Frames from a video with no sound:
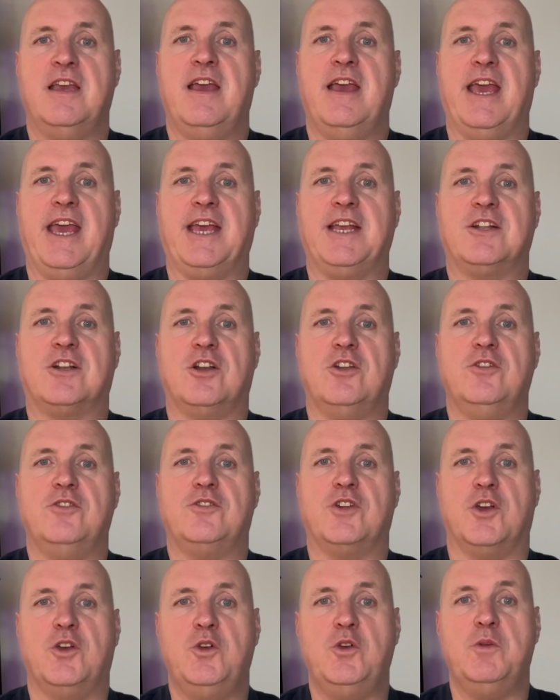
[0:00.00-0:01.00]

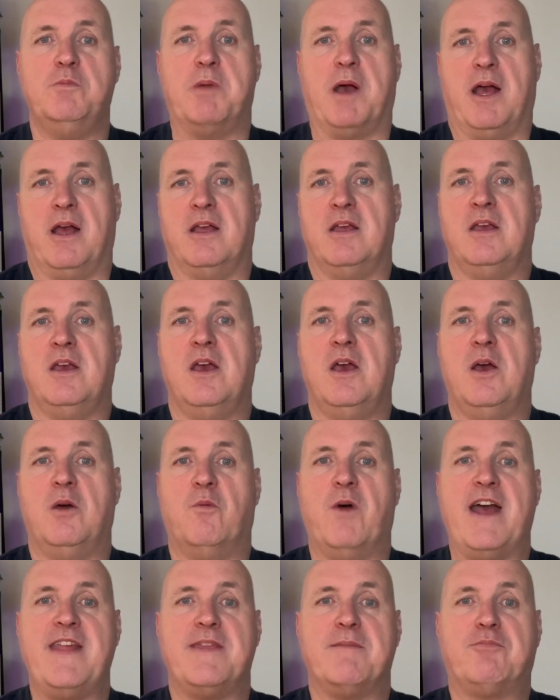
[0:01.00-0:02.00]
include Uber,
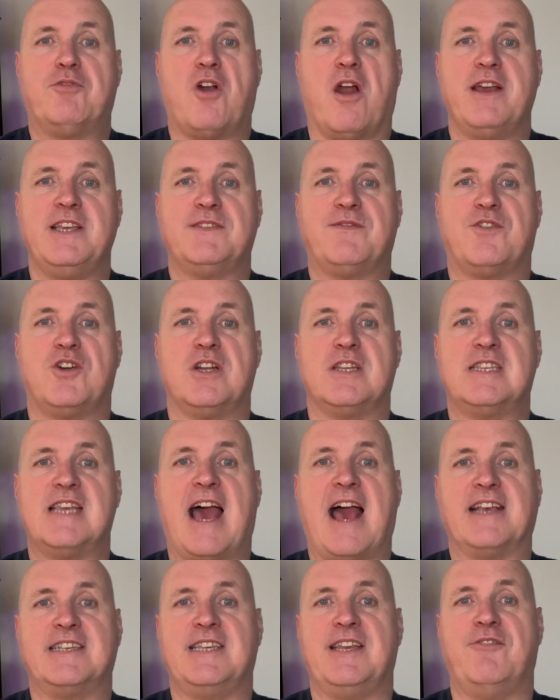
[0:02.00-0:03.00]
where the price for a
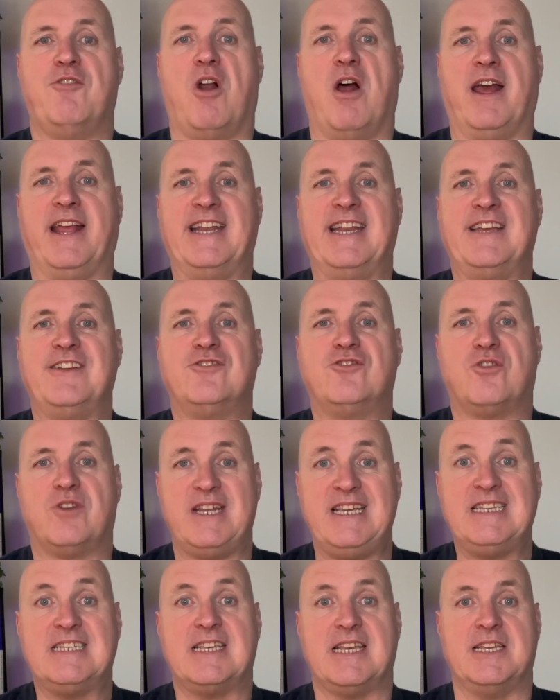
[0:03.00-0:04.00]
taxi ride
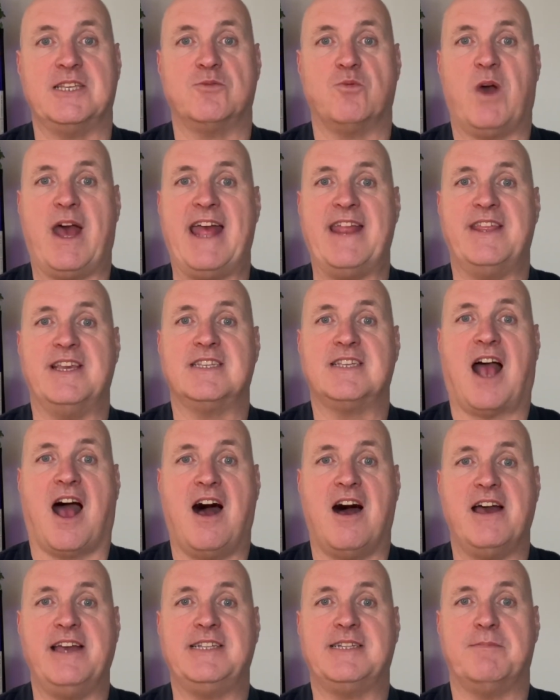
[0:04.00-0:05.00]
increases where there's
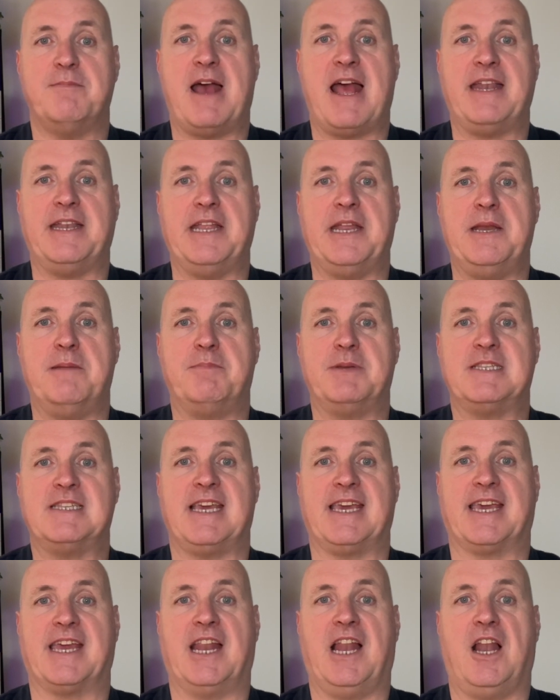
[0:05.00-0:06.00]
high demand in a
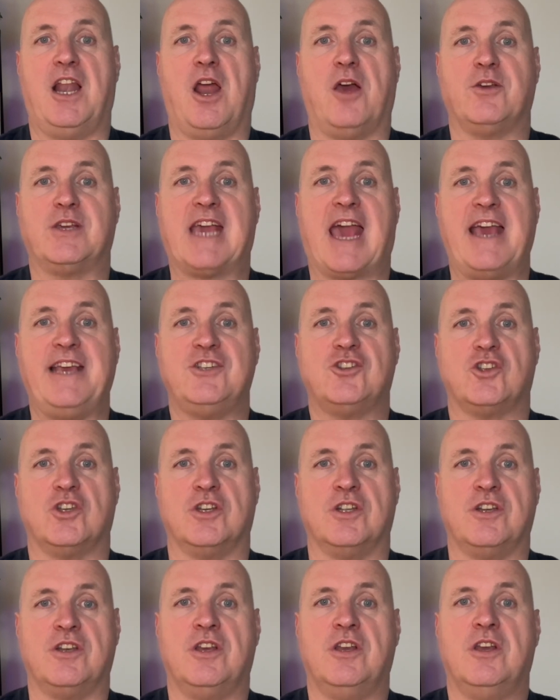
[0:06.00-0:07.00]
particular
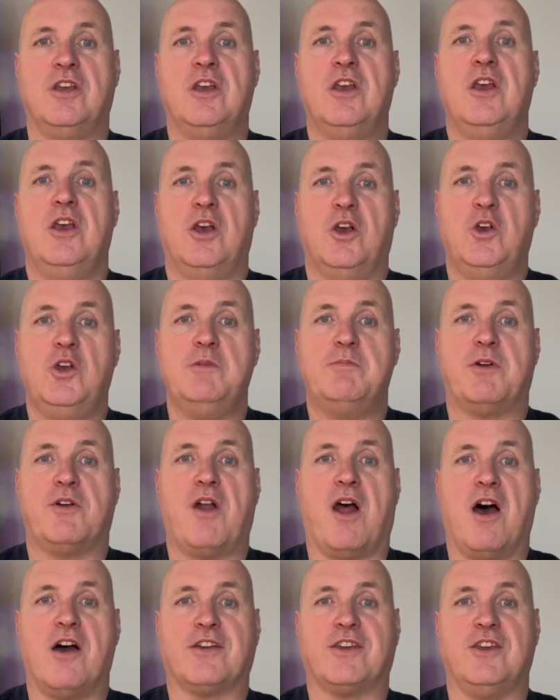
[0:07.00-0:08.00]
location. Uber
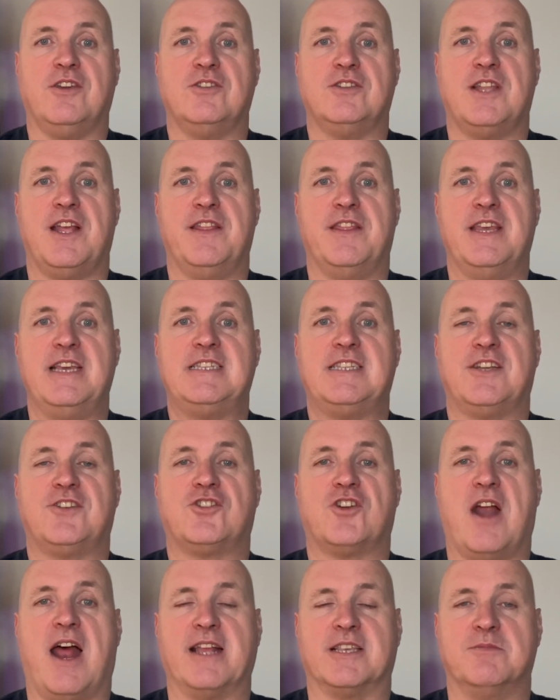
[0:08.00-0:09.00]
argues that this
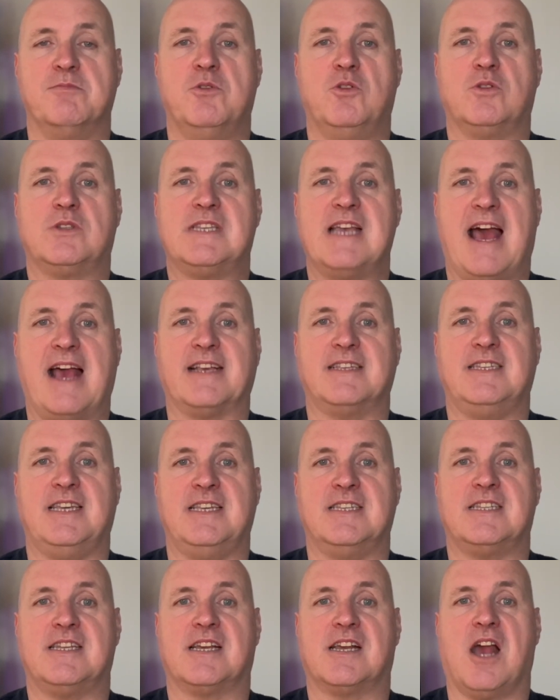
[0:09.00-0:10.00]
attracts more
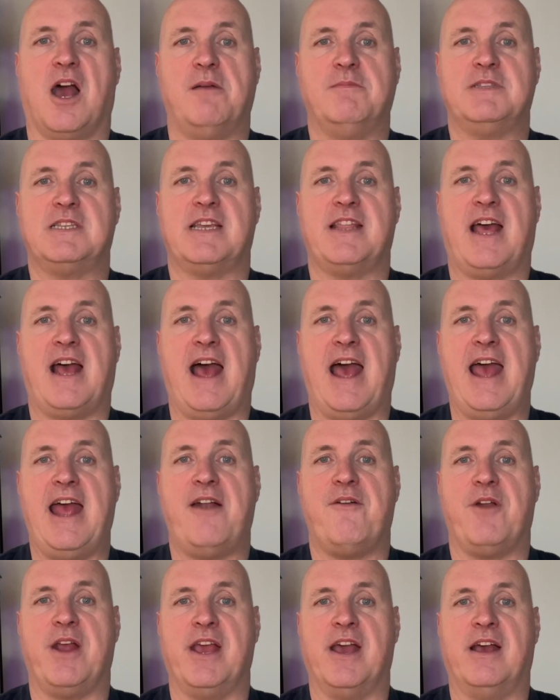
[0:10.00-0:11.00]
taxis to come to that
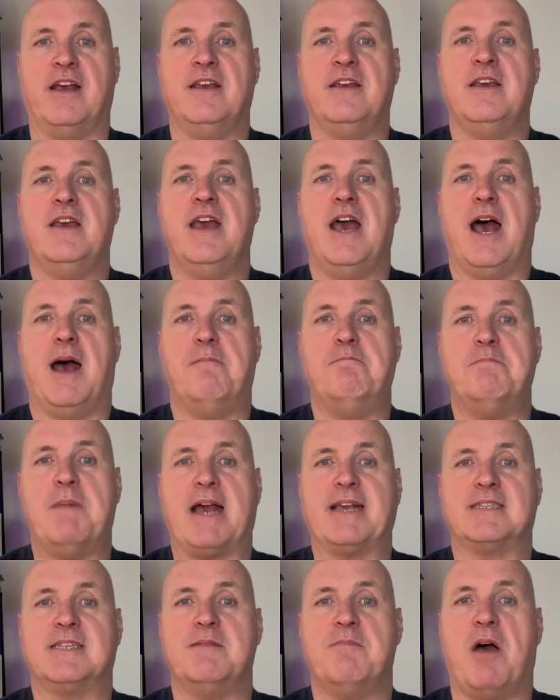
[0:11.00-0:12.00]
area and
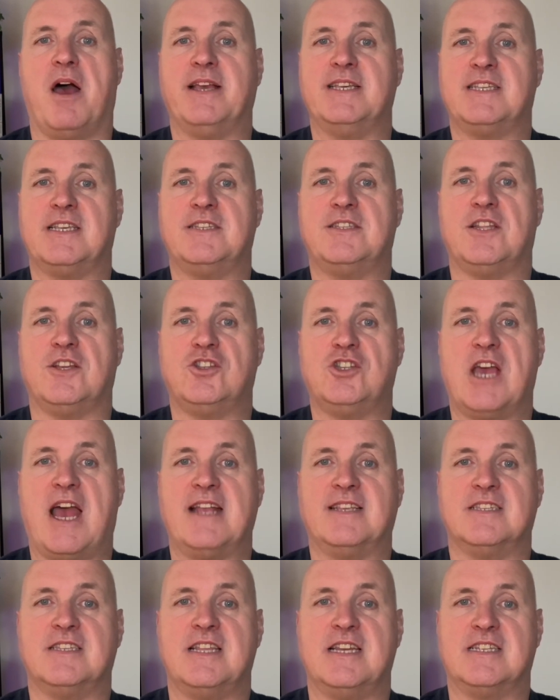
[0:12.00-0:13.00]
maximises the
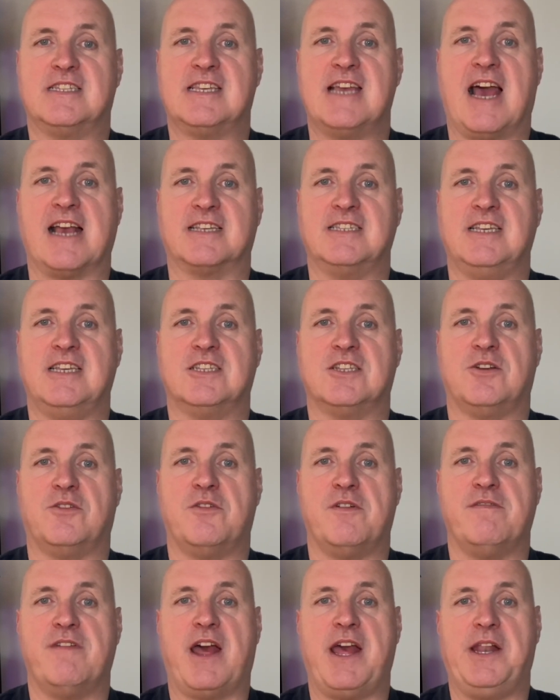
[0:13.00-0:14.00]
chance that taxis
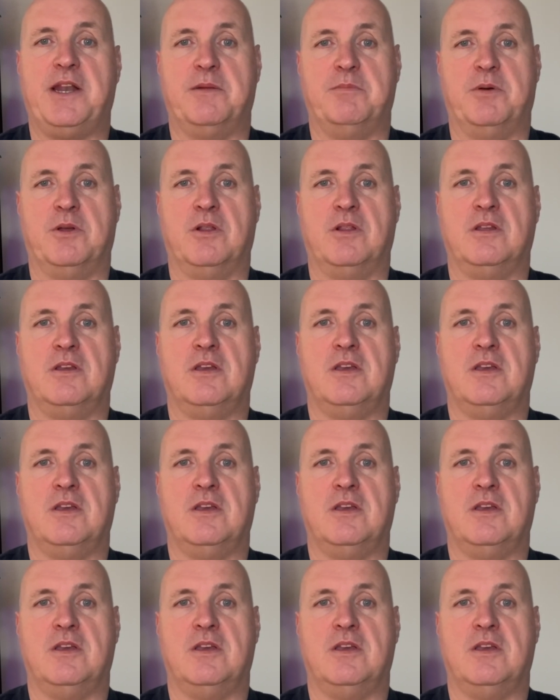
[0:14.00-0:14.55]
are available.